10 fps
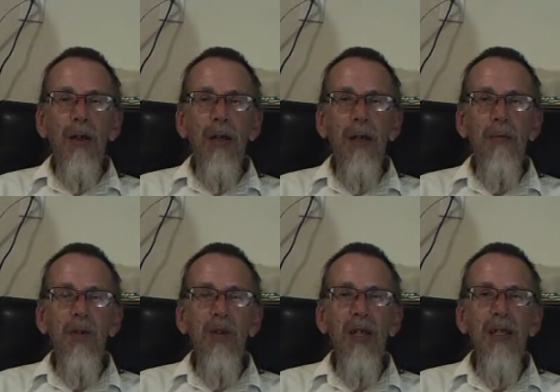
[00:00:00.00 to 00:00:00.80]
even
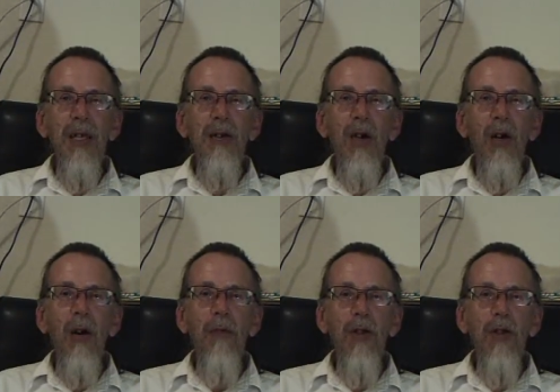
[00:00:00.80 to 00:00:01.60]
10 years ago,
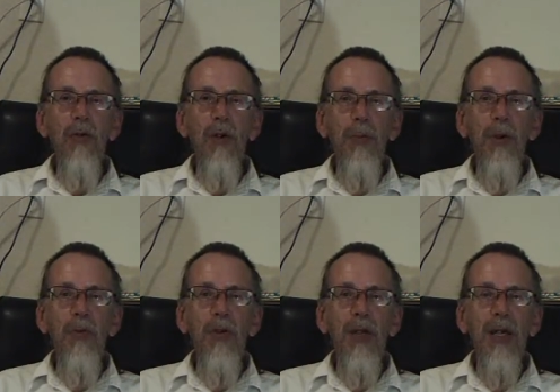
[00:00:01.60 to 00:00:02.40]
every new
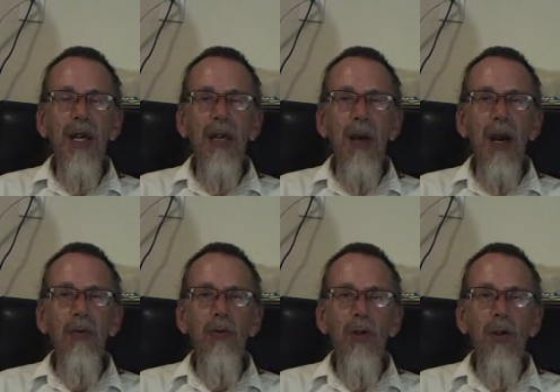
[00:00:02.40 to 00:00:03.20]
computer that came out
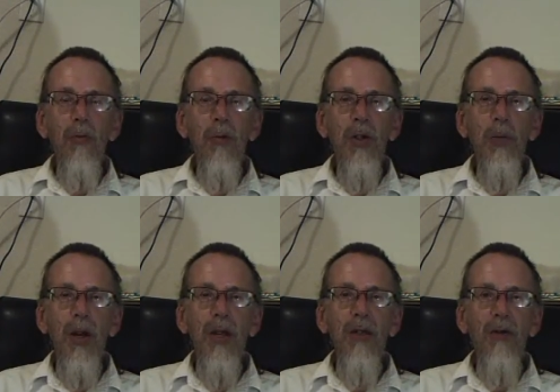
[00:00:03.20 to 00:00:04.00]
was
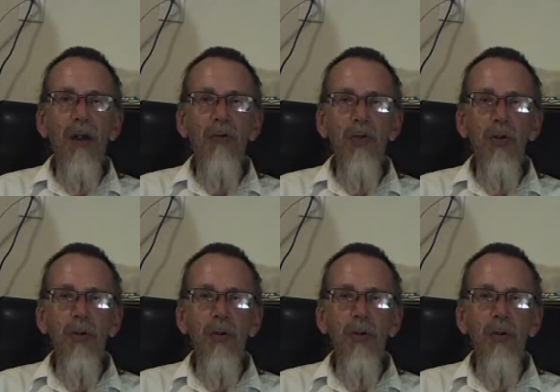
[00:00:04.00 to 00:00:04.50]
priced around $2,000.